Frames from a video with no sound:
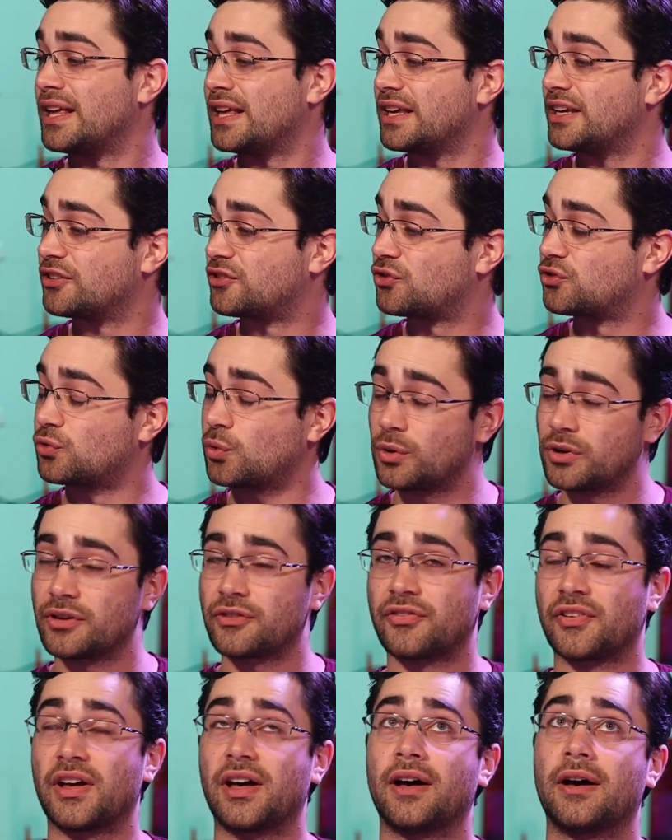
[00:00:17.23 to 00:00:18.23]
It's sort
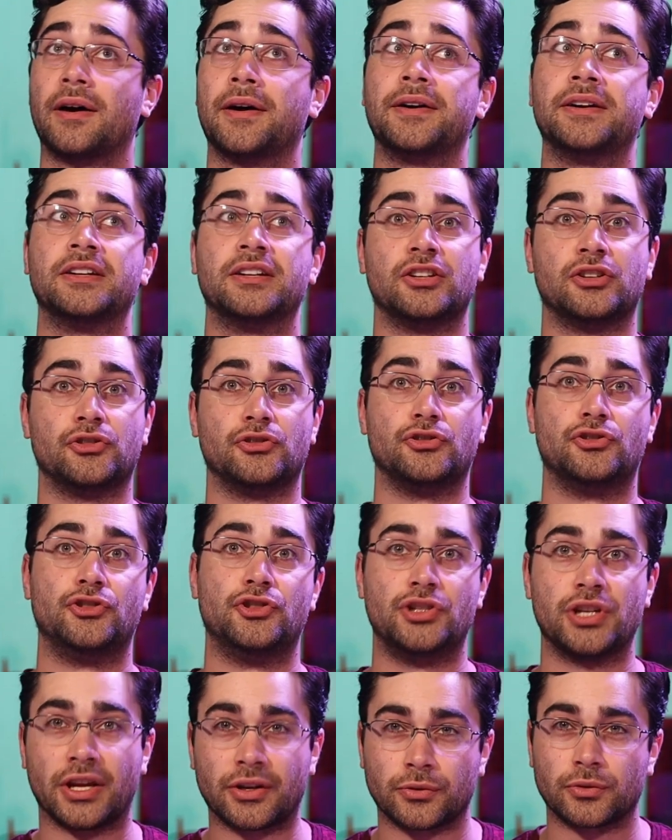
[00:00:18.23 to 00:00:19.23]
of a
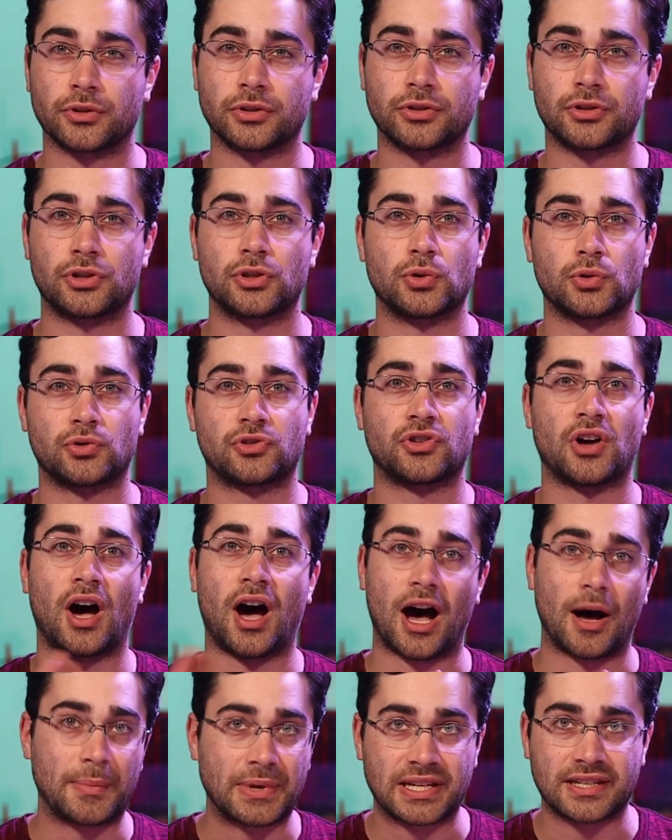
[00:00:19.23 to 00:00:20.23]
general use
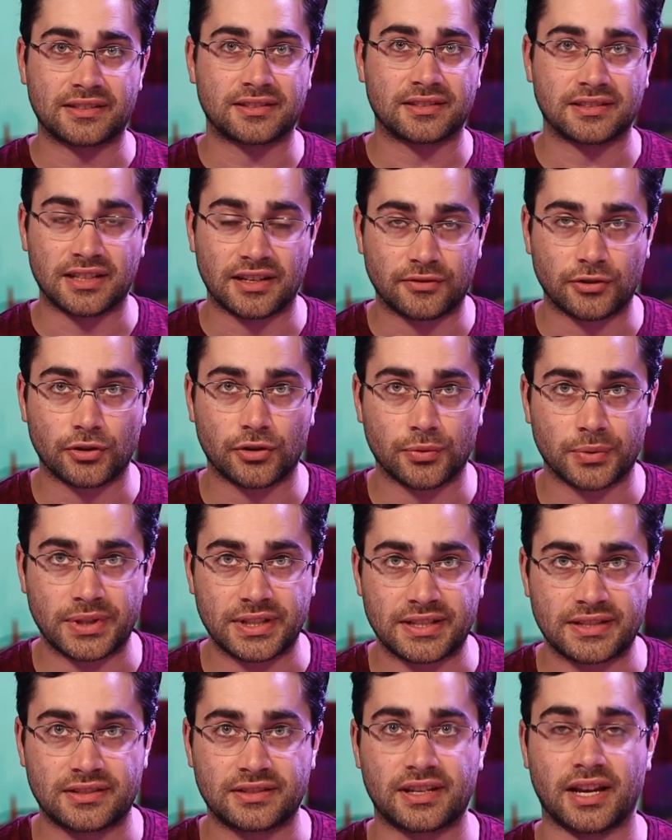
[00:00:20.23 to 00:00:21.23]
hobbyist level
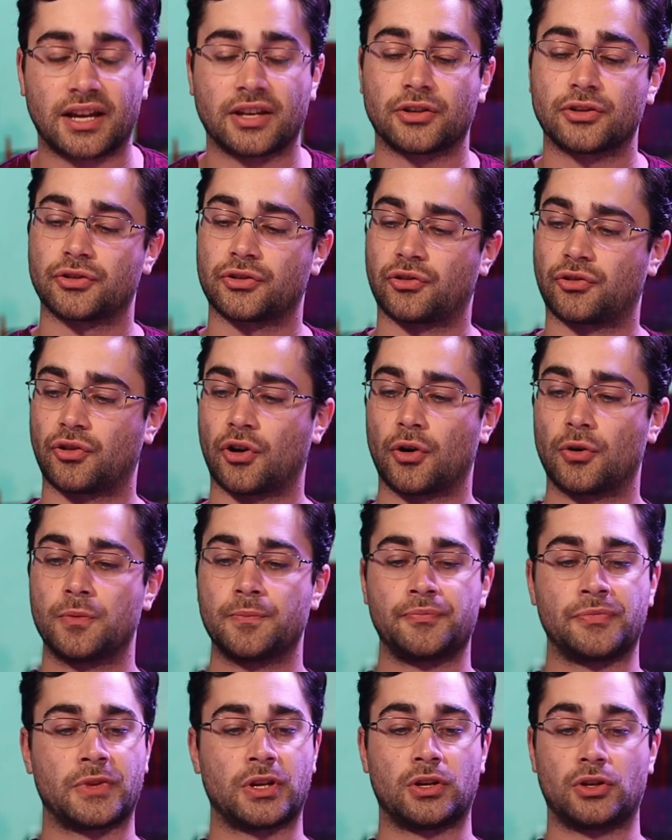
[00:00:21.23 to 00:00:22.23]
3D scanner, so
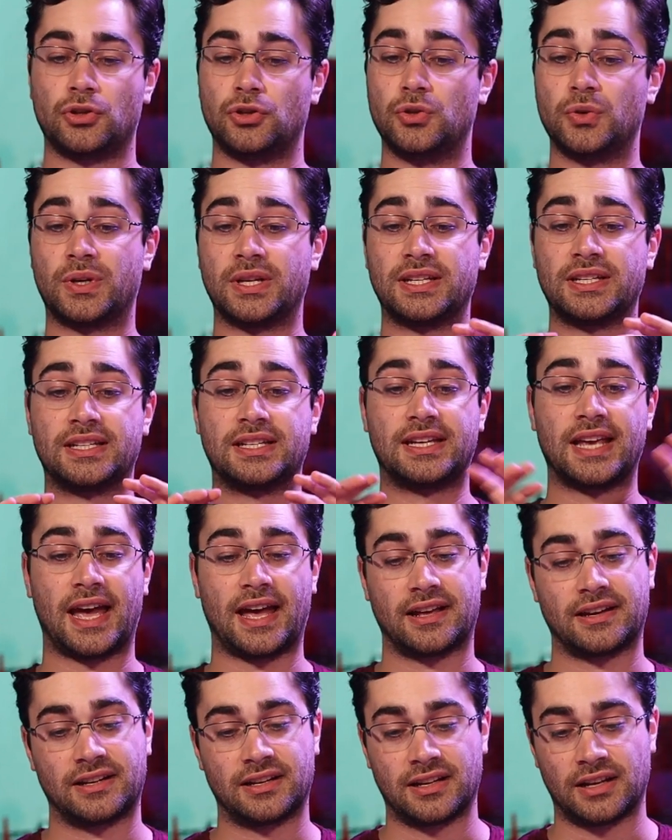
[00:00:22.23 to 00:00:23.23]
you can
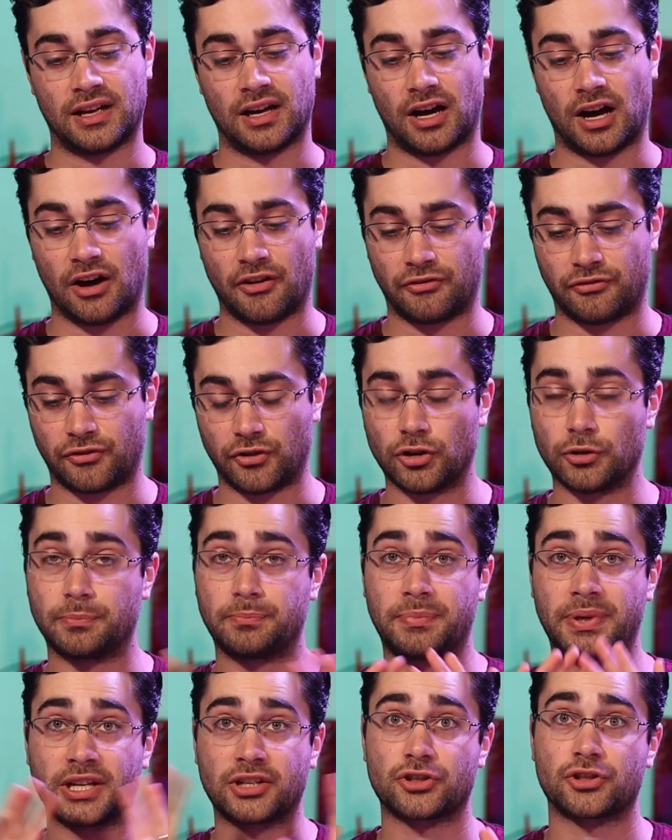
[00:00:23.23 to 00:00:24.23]
get a full
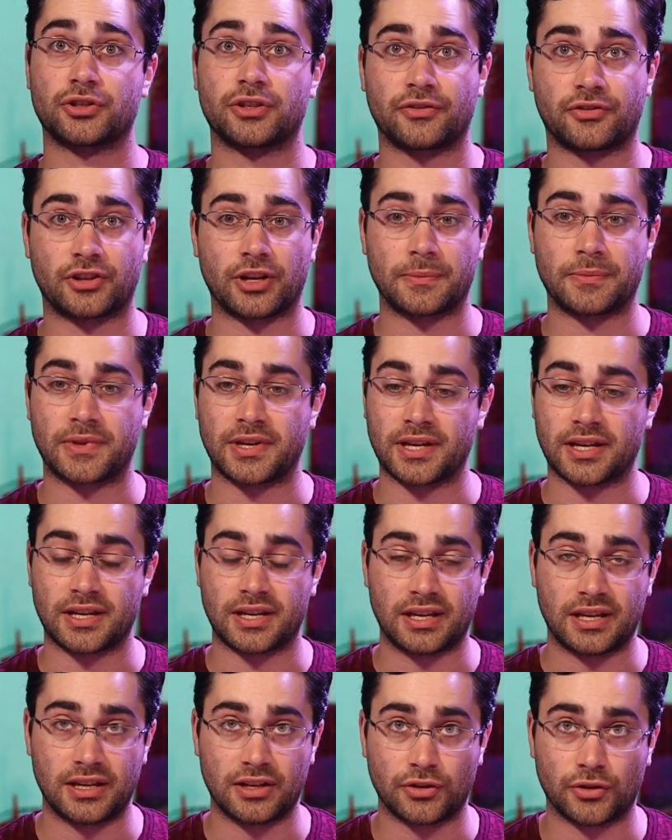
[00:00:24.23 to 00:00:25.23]
picture of
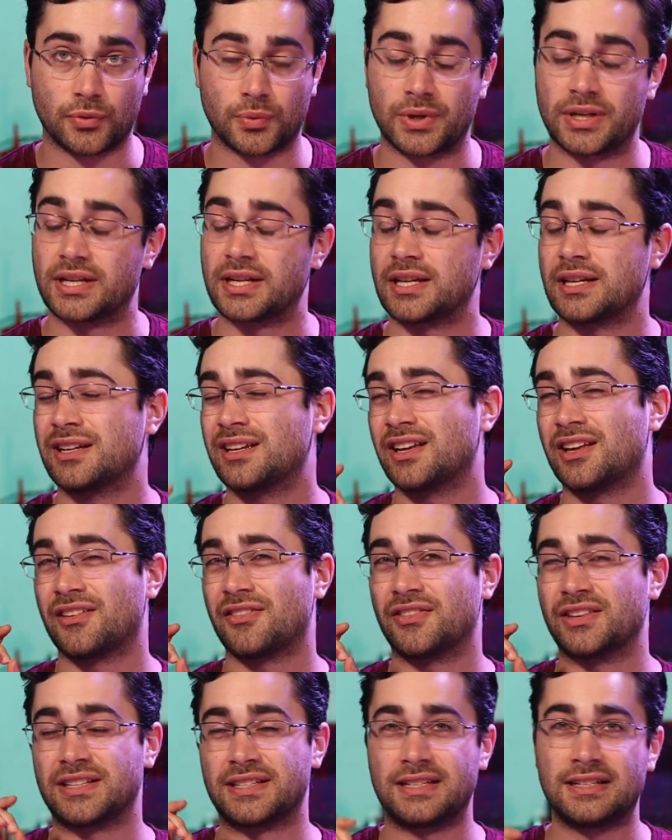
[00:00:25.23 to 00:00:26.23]
something in 3D.
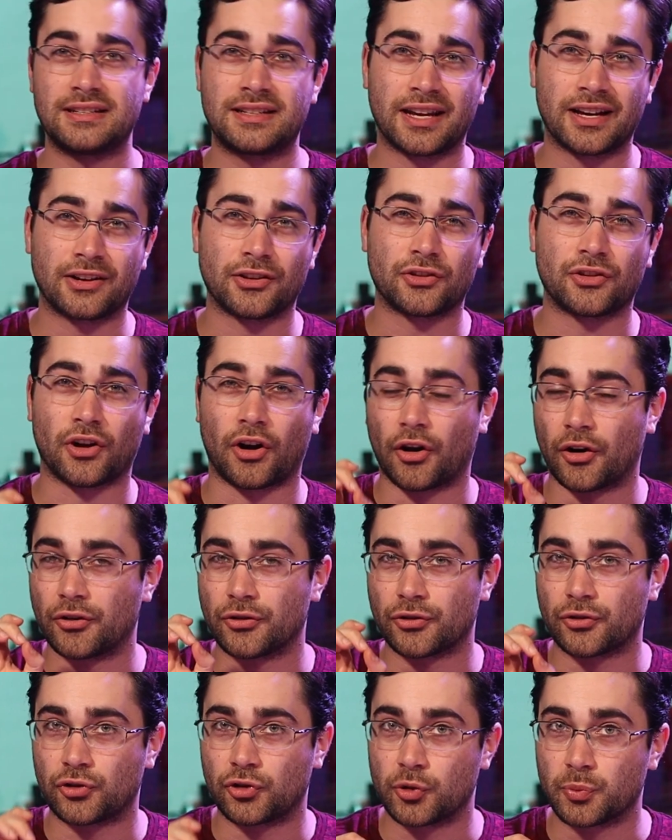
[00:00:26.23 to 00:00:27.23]
The details
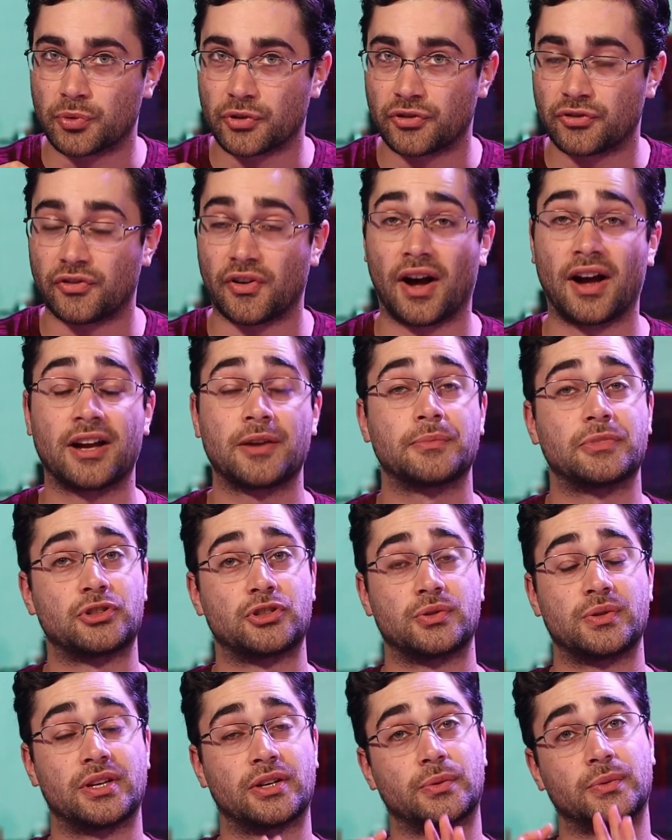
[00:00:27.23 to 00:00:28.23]
aren't super fine,
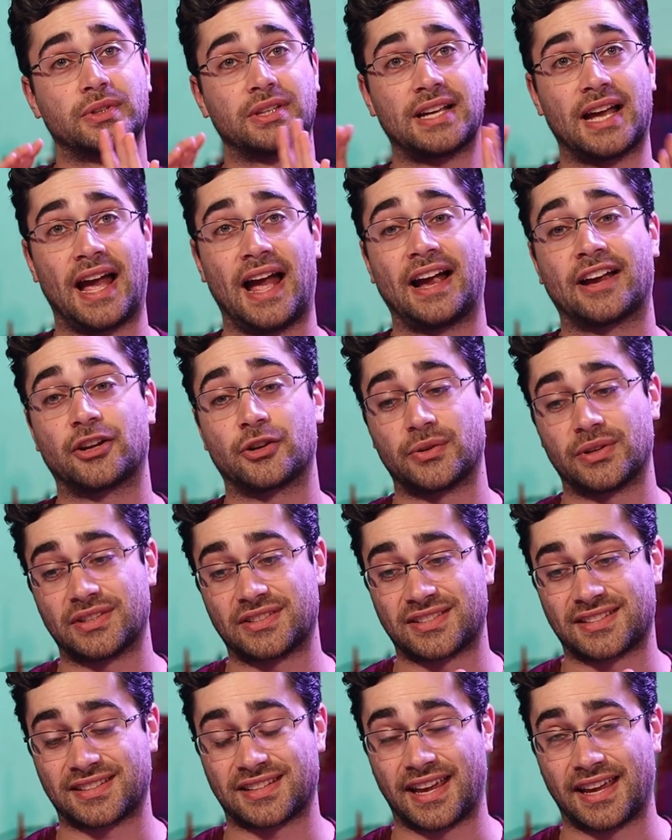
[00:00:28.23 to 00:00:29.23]
but you get a really accurate
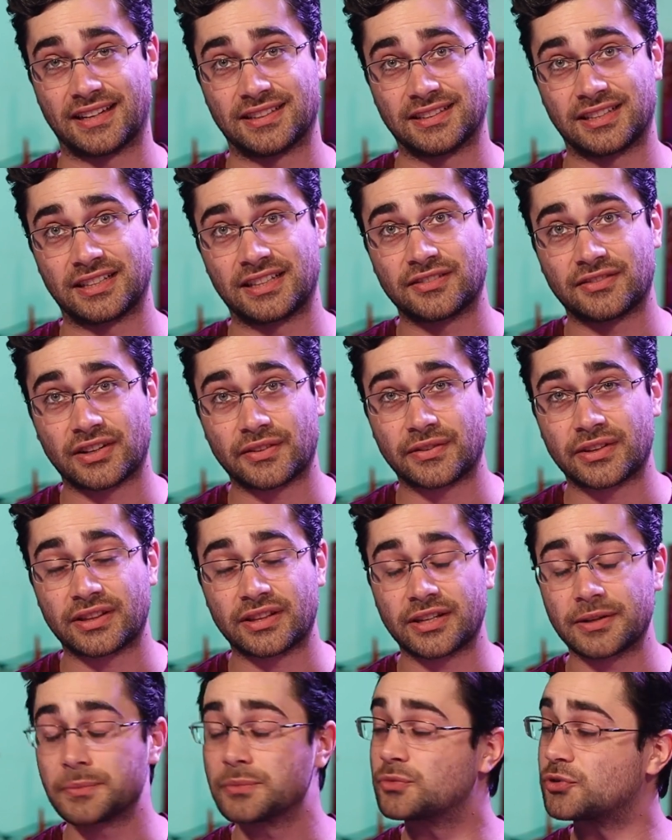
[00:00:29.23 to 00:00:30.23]
scaling of
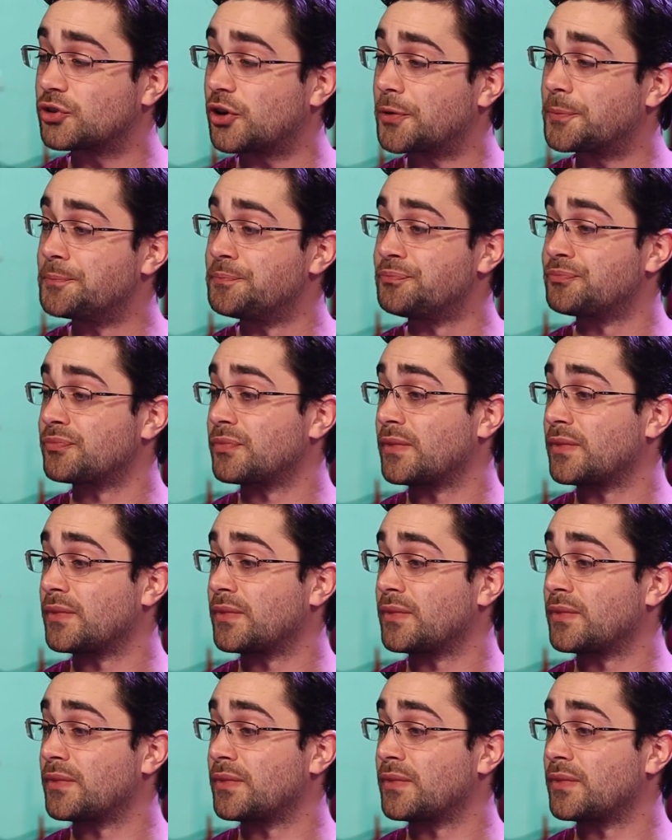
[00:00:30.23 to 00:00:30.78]
everything. So